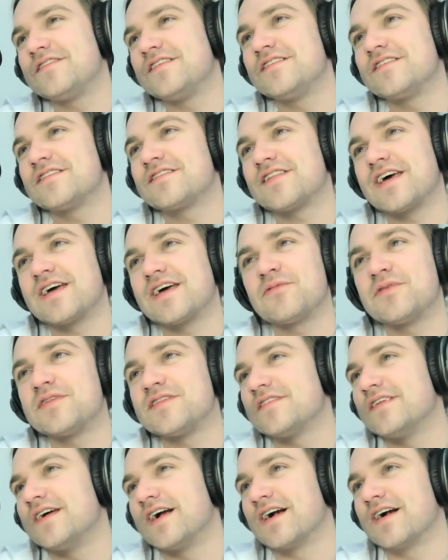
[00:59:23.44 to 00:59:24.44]
She just like
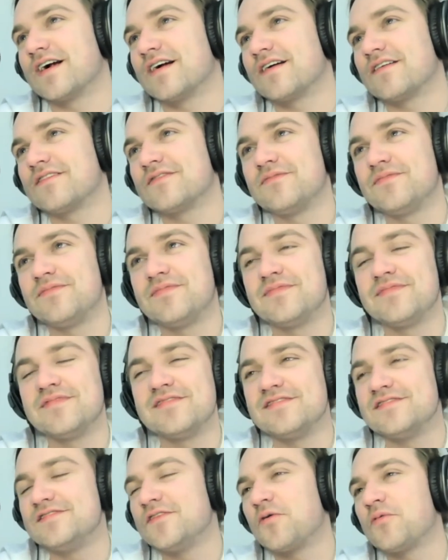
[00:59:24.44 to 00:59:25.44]
was there.
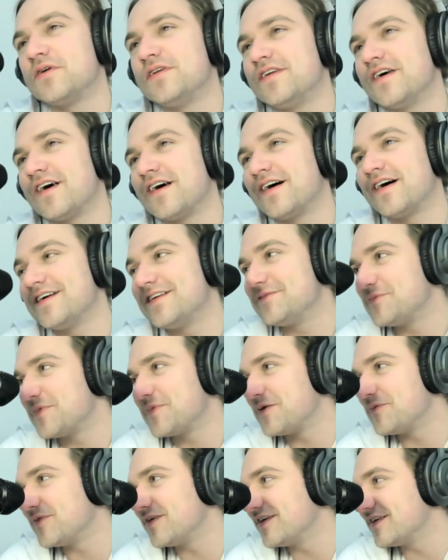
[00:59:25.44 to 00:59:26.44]
No one died.
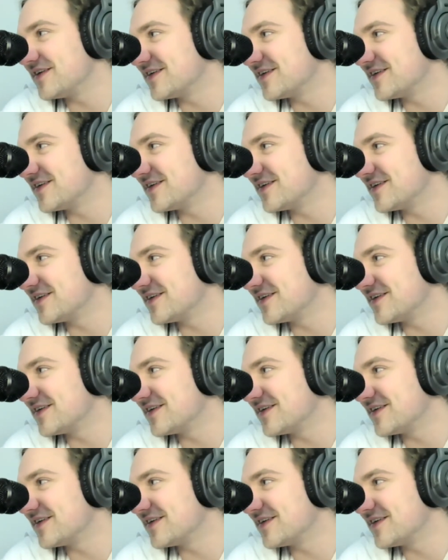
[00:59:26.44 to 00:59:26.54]
Maybe.